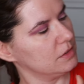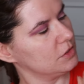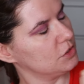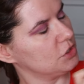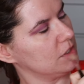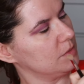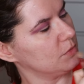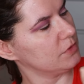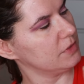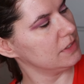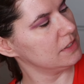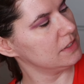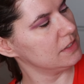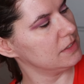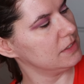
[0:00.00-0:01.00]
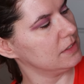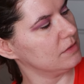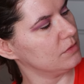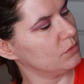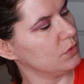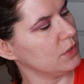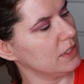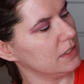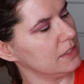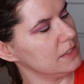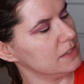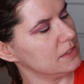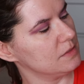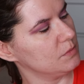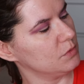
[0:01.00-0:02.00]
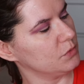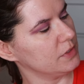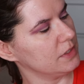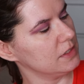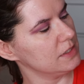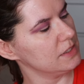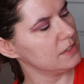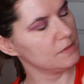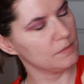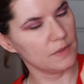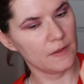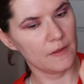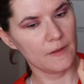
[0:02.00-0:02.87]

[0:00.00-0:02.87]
shimmery. This is the realism.